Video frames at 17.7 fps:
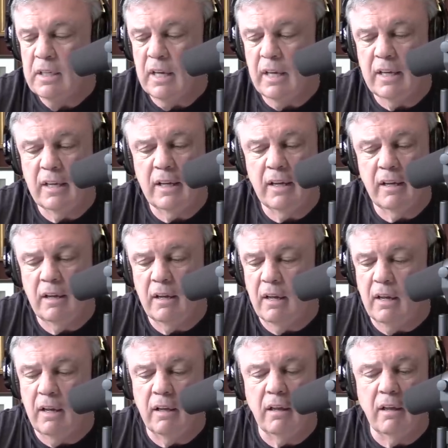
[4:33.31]

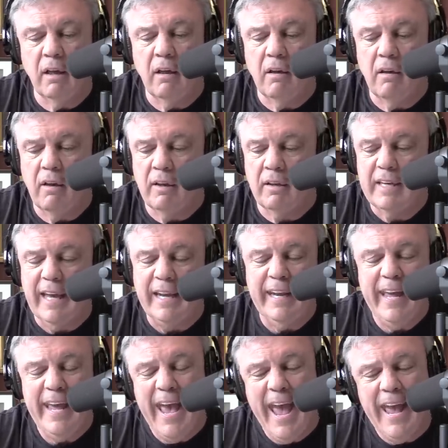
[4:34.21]

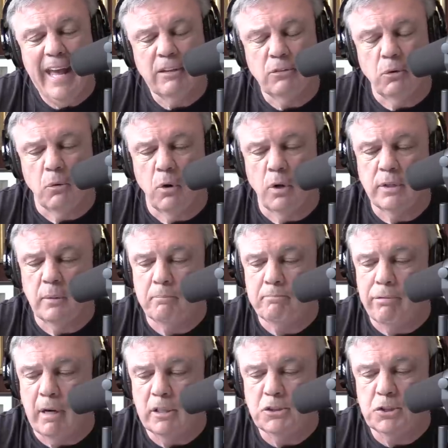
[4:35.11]
they handle all the
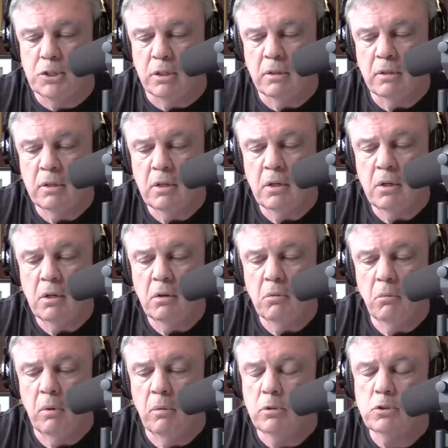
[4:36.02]
pressure?
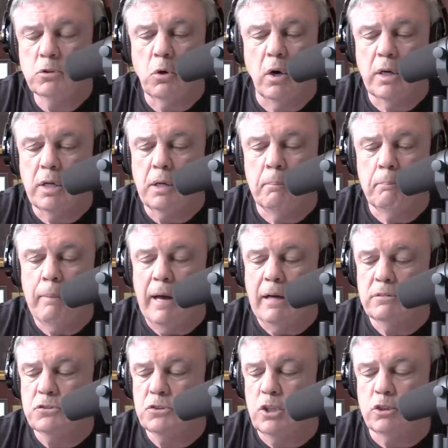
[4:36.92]
We were talking
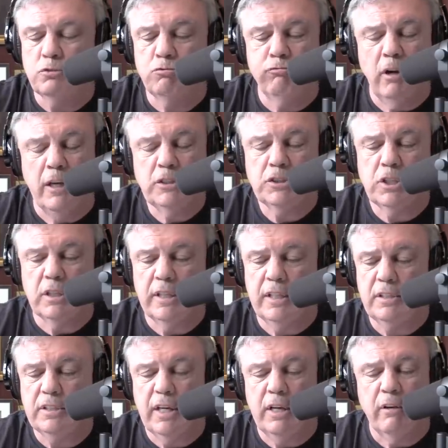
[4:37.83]
about just
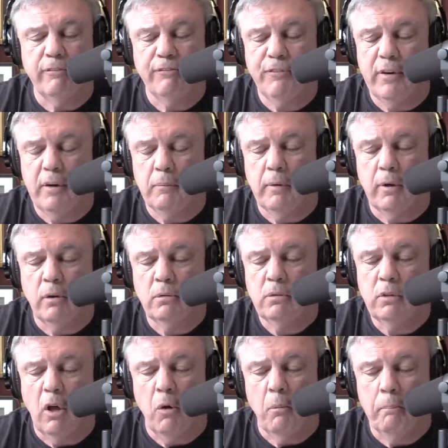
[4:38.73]
recently
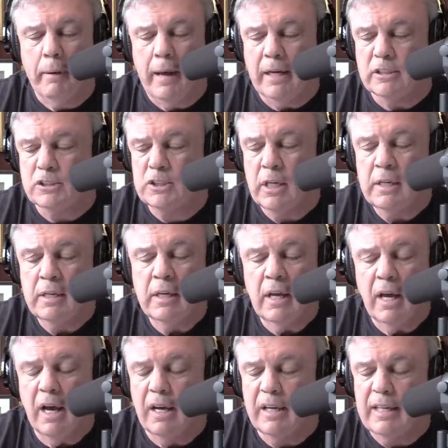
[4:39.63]
Teofimo Lopez
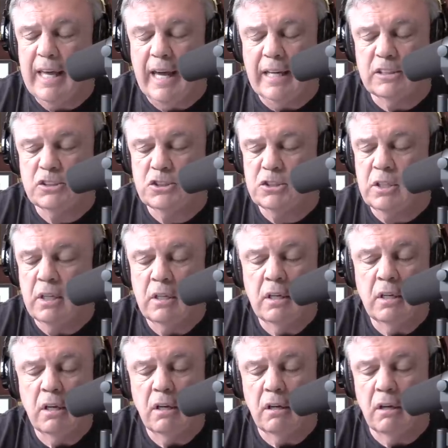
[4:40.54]
against
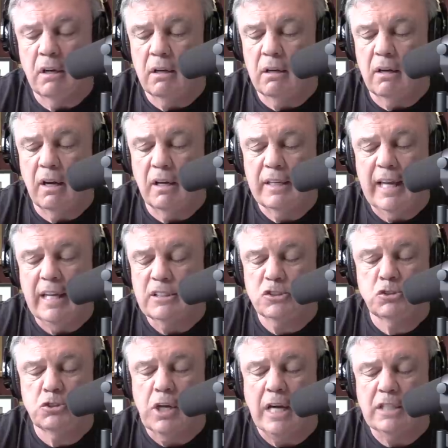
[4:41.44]

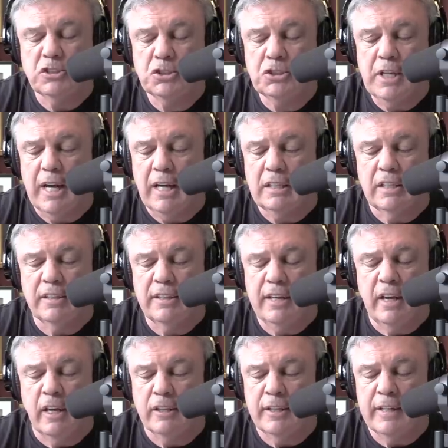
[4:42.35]
Josh Taylor
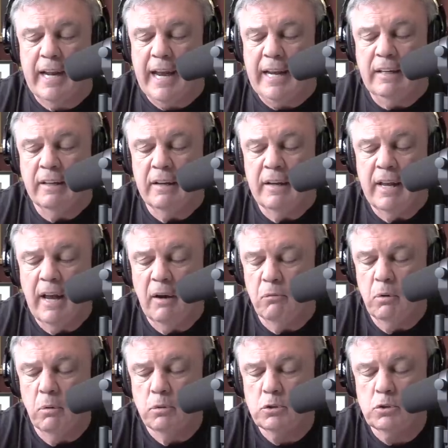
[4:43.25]
the other night.
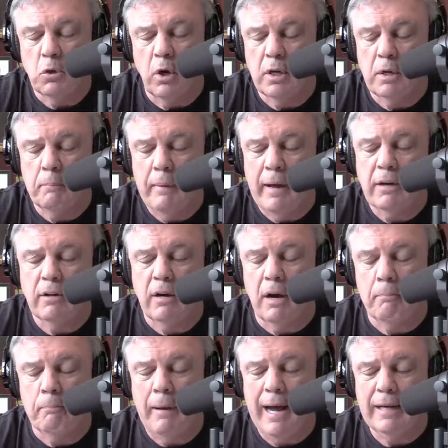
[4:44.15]
And we were talking about in
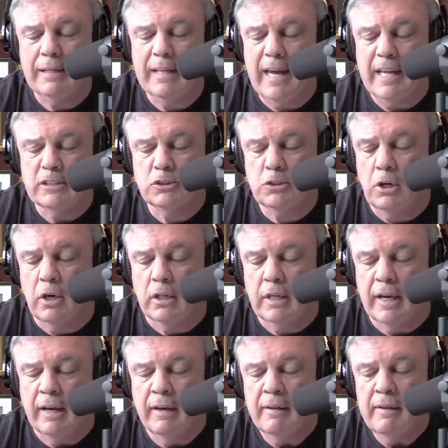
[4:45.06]
our podcast
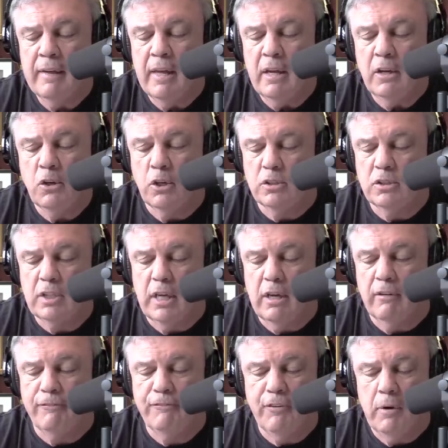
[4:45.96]
earlier, could
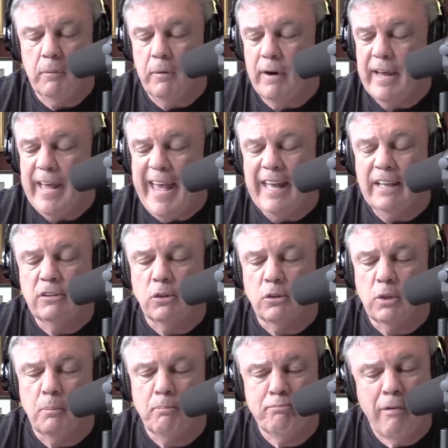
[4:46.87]
Teofimo
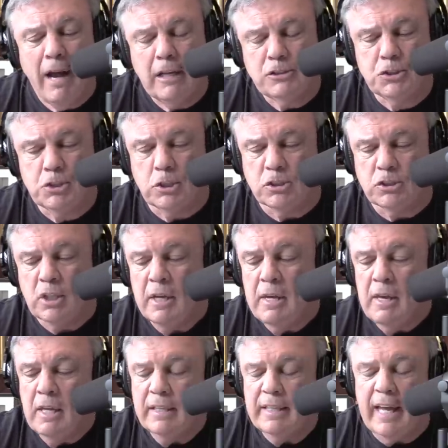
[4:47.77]
handle the pressures
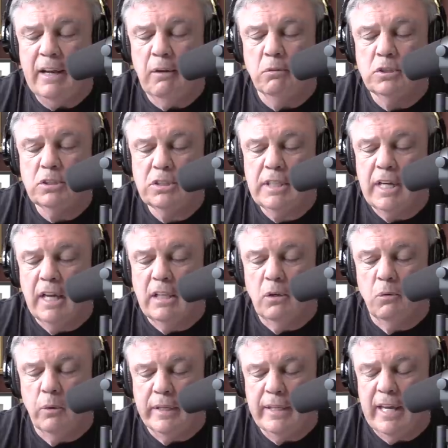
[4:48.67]
that he was
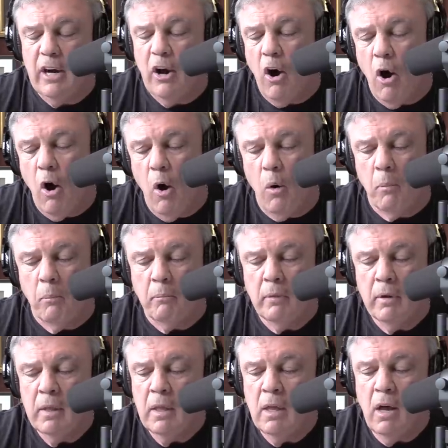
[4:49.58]
dealing with at
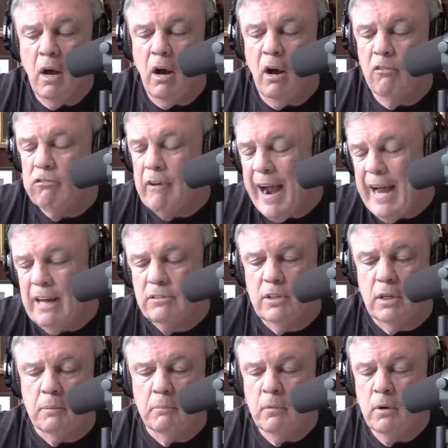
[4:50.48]
home,
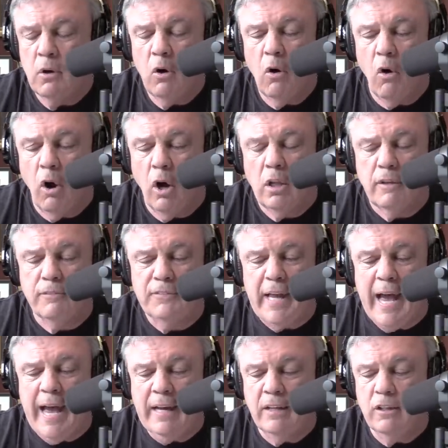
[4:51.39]
around him, all of
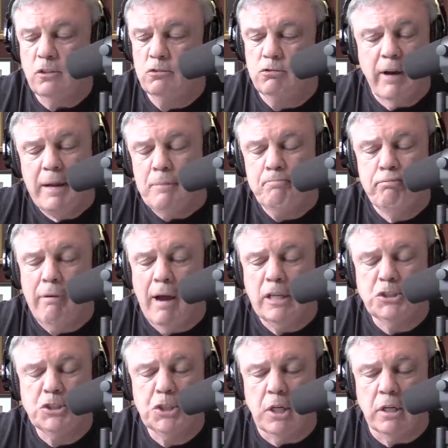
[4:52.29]
that? Great
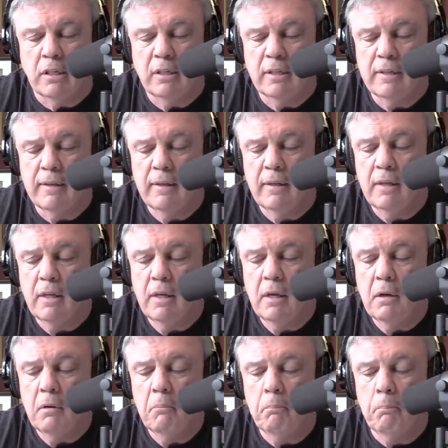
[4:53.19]
pressure.
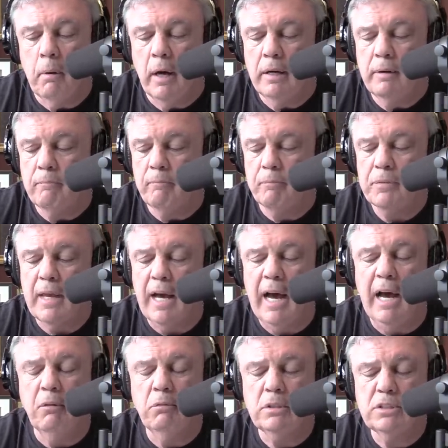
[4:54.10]
But
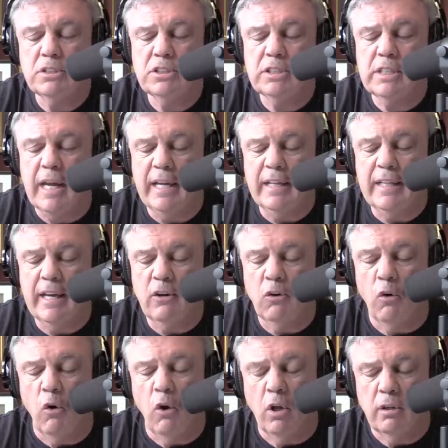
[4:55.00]
I would say that
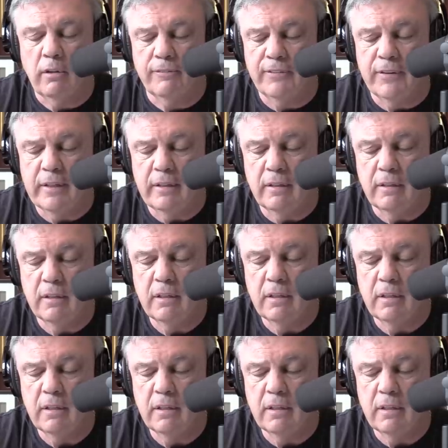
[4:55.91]
all of it